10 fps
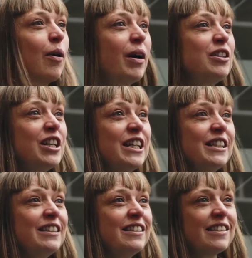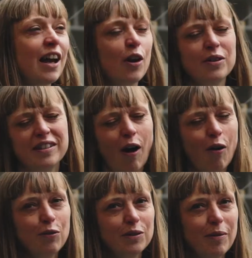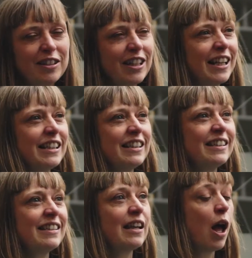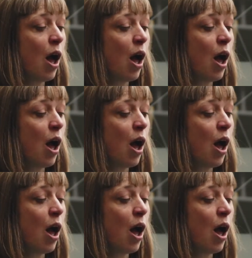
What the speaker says: on my jeans. I always get holes in my jeans.